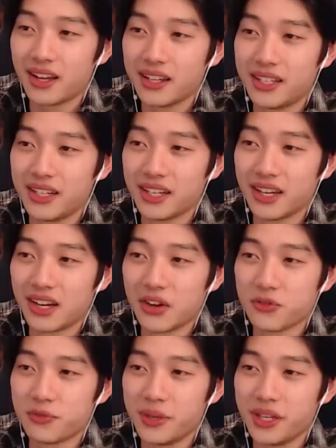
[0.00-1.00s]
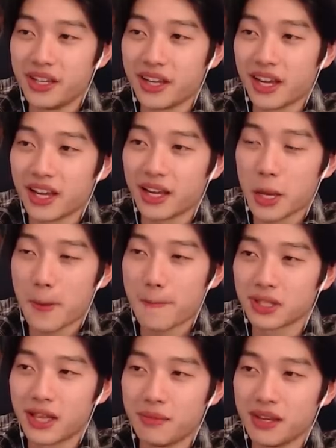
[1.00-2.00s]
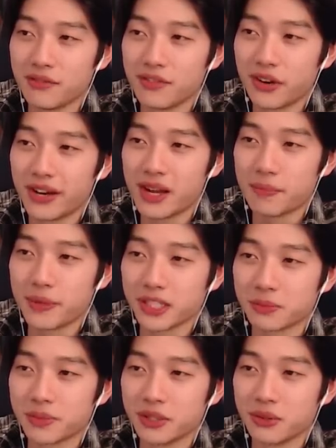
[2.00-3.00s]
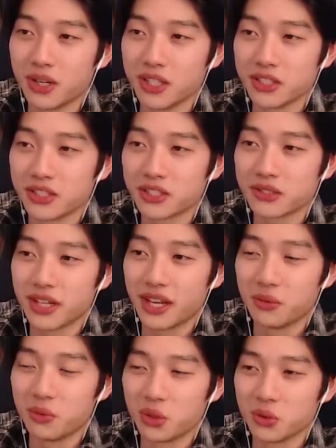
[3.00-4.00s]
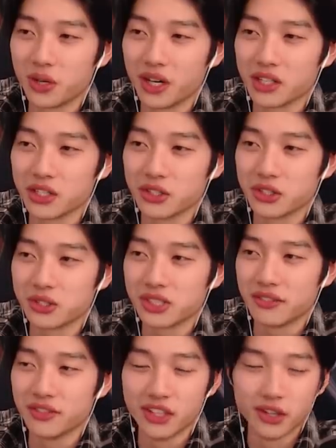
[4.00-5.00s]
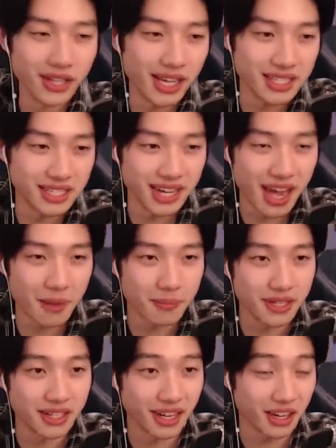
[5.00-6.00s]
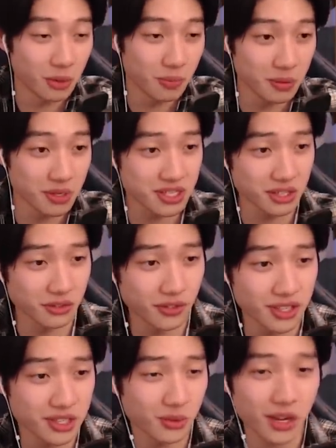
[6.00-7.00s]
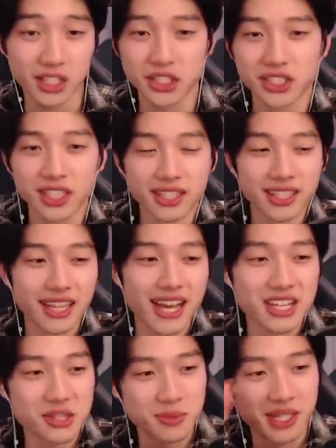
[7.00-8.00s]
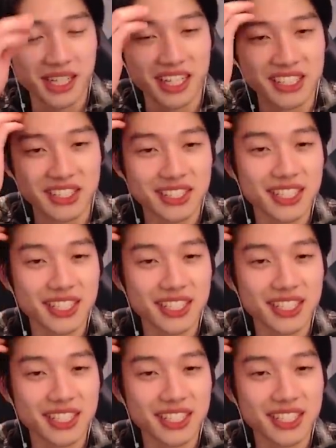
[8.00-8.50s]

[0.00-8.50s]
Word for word: idea of me claiming very epic speed runs and world records, even though that didn't happen. I hope it was still fun to watch nonetheless, because